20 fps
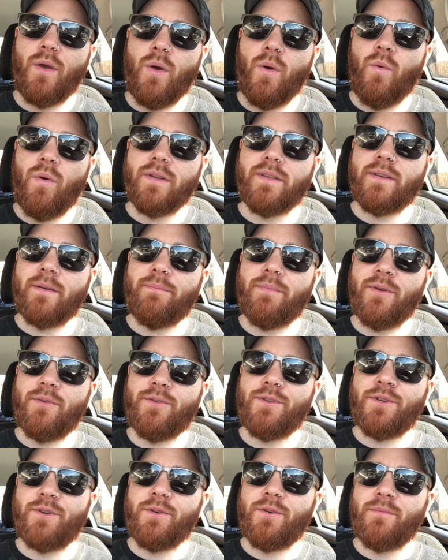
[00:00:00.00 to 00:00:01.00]
What's up
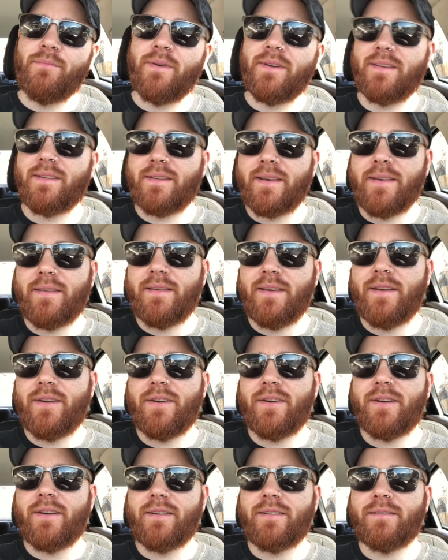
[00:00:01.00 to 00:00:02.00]
YouTube? Seth
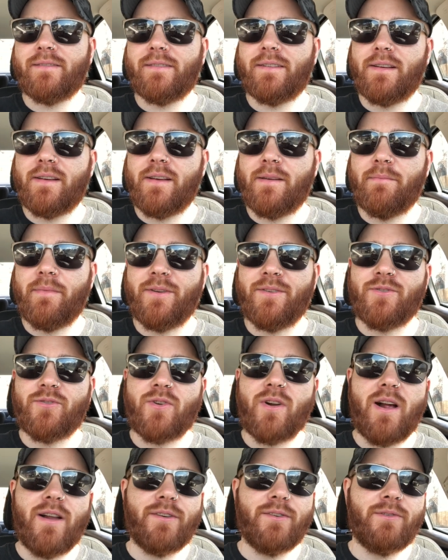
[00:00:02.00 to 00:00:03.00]
here. I'm in
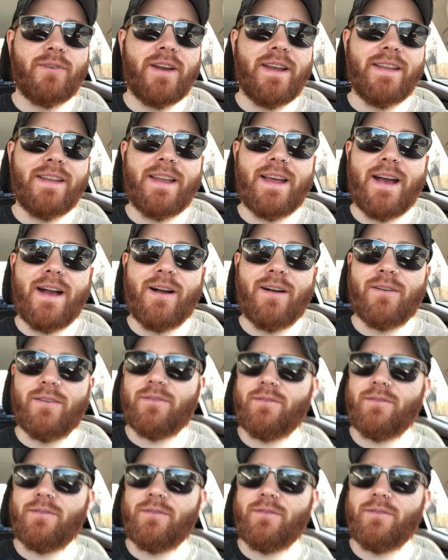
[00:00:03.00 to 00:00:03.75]
Toronto right now.